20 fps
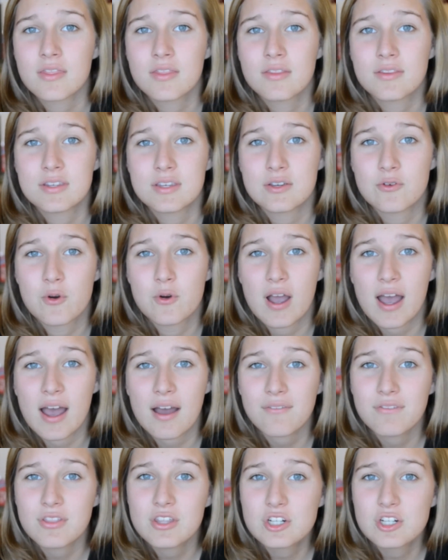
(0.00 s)
to
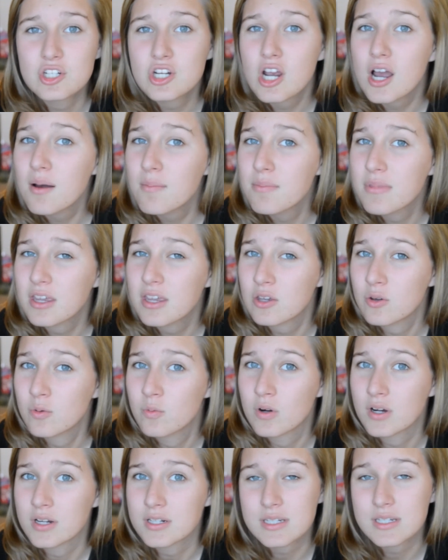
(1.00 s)
have the job that you
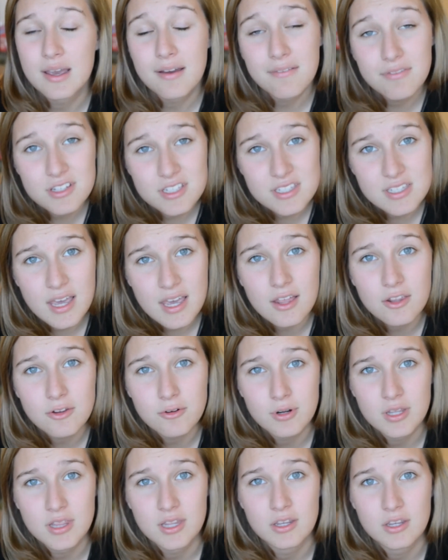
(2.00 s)
want, to have the
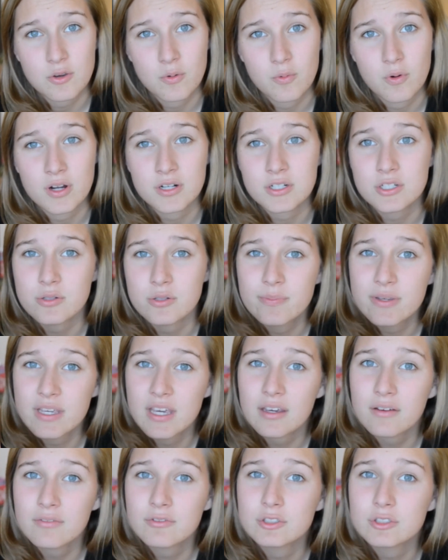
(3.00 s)
salary that you want, to
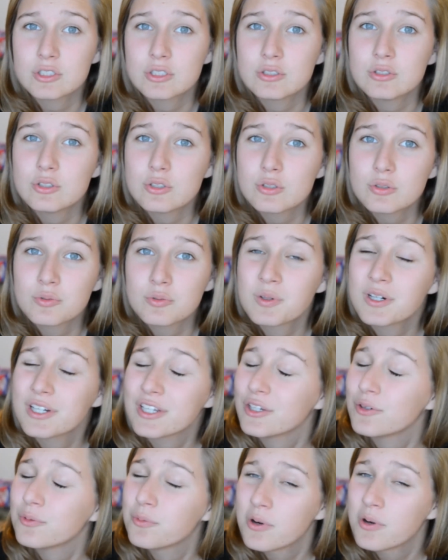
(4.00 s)
be able to do what
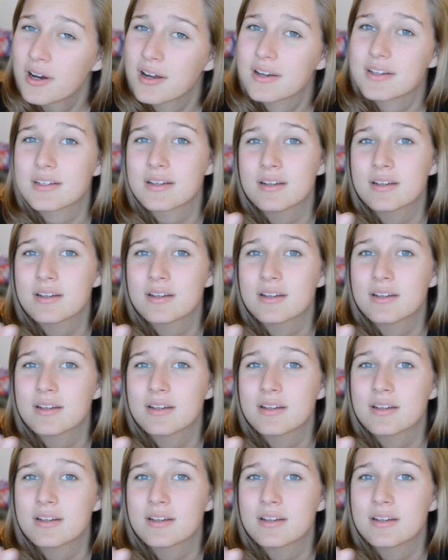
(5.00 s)
you want.